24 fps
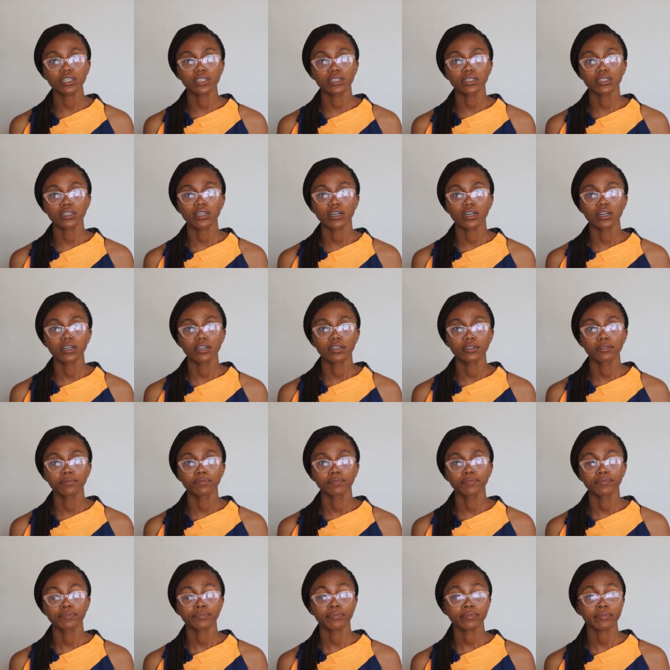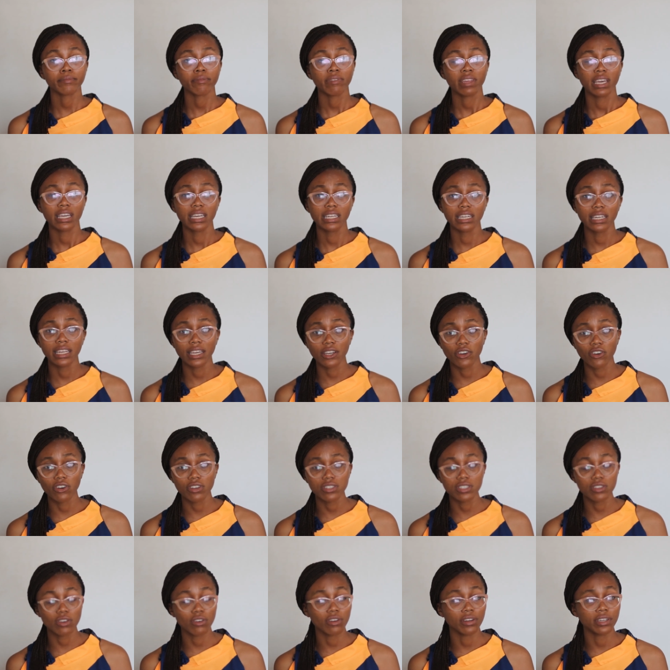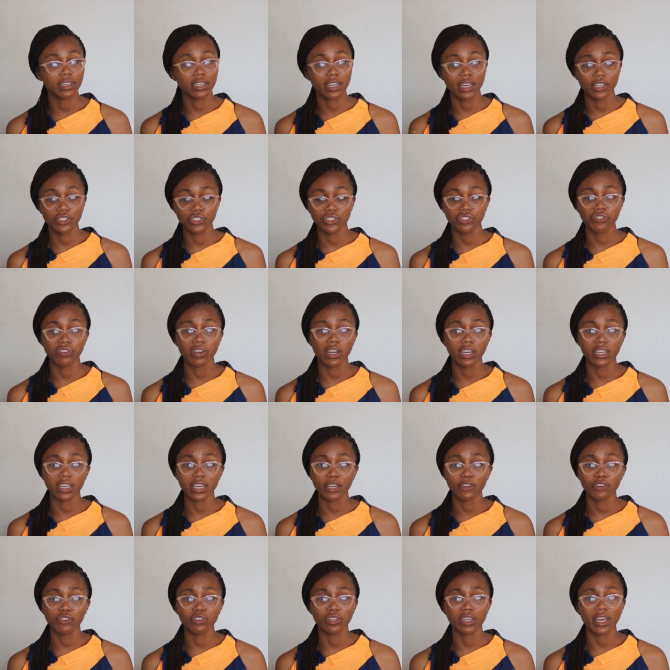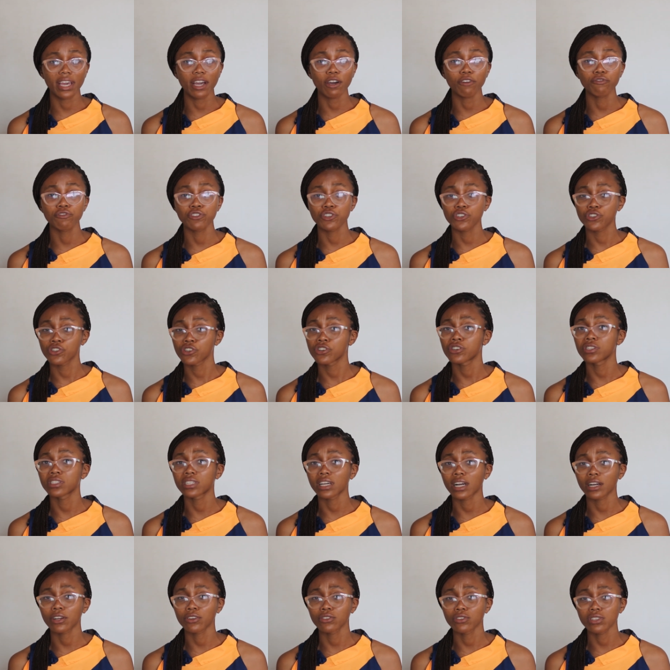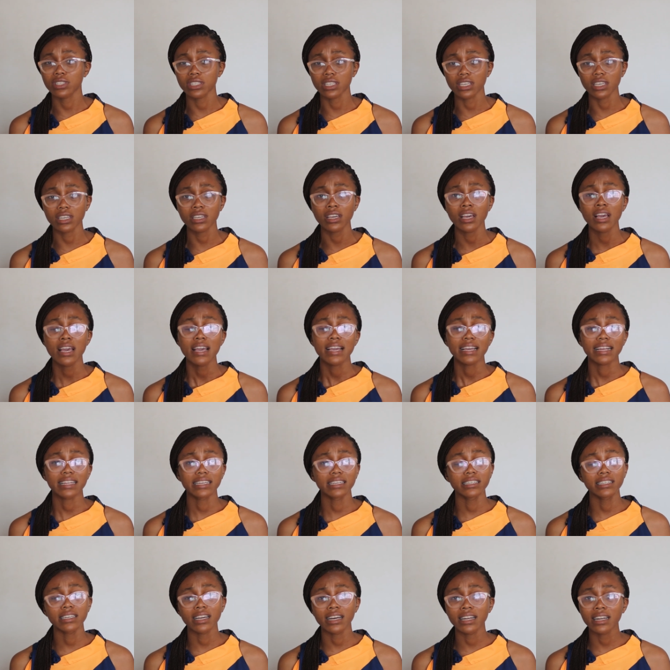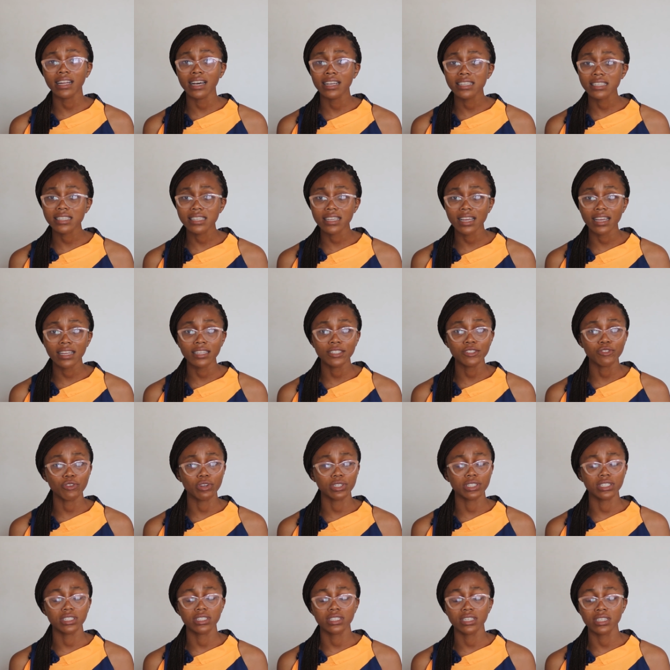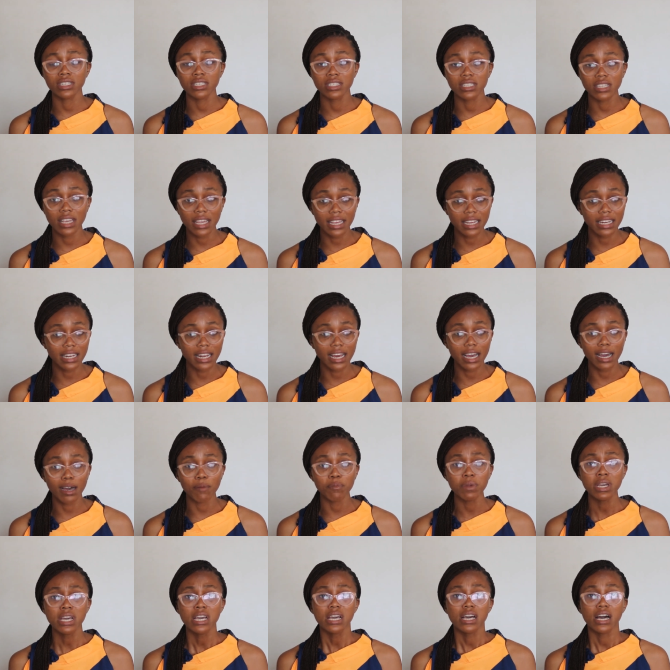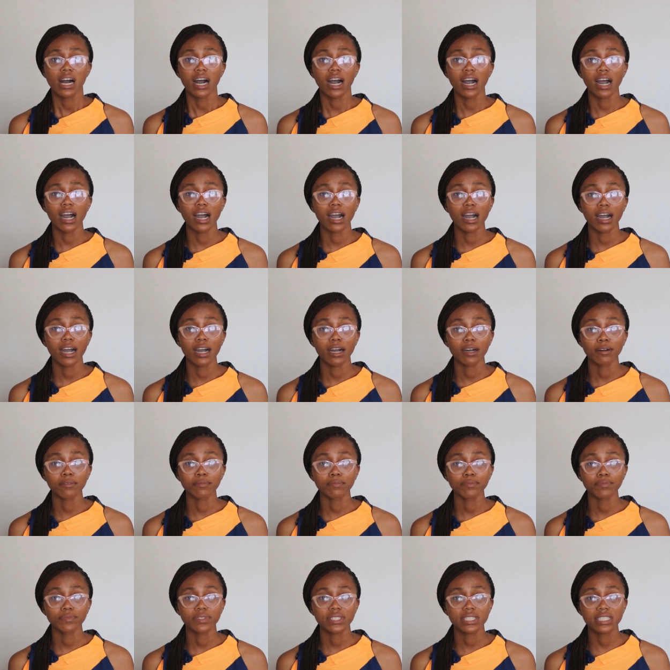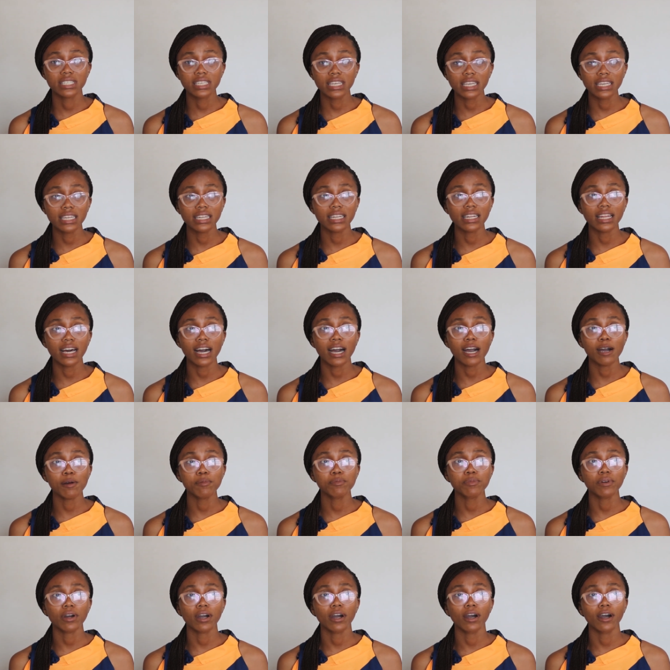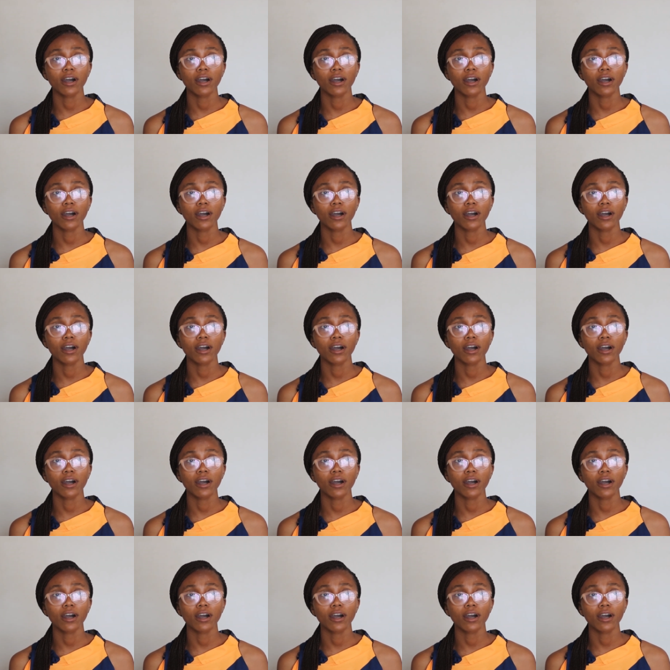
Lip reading: in Lagos or in Nigeria. Here you hear of Union Diagnostic, Clinical Lancet, Reddit, Zain Lab, Tin Lab,